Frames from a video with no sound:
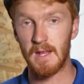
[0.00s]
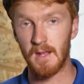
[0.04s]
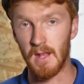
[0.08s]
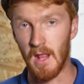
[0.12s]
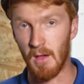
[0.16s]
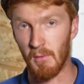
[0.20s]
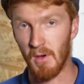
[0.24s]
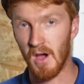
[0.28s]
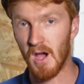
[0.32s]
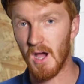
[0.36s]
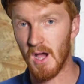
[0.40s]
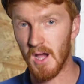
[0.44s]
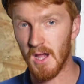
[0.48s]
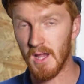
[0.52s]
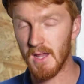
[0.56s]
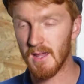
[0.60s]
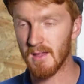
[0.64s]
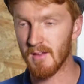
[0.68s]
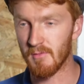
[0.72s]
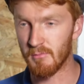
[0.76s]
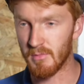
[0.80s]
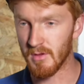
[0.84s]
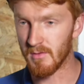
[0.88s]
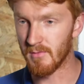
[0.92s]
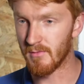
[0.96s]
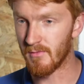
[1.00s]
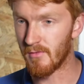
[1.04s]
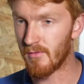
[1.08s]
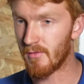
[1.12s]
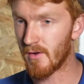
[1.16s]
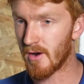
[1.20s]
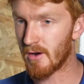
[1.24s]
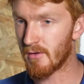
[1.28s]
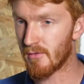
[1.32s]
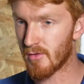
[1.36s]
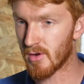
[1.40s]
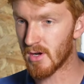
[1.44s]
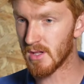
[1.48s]
Now, I have been
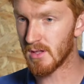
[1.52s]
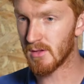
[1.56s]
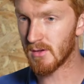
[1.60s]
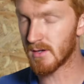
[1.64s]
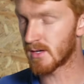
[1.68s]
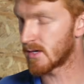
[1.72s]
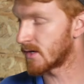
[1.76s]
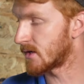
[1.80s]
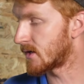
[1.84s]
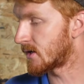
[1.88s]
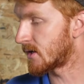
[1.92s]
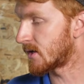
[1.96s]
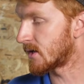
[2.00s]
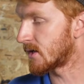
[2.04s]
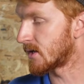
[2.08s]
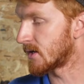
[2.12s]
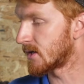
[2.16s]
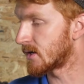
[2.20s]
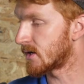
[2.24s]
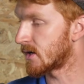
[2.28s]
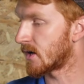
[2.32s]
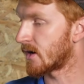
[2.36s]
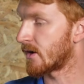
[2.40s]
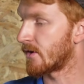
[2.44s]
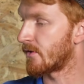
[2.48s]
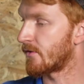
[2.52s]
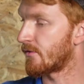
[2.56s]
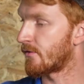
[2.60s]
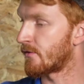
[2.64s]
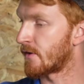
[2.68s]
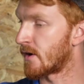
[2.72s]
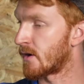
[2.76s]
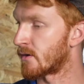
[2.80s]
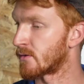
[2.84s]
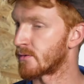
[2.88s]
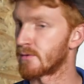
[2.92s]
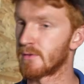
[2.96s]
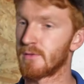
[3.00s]
very lucky indeed, and I have
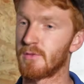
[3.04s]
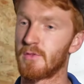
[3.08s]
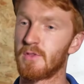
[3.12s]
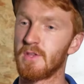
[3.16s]
found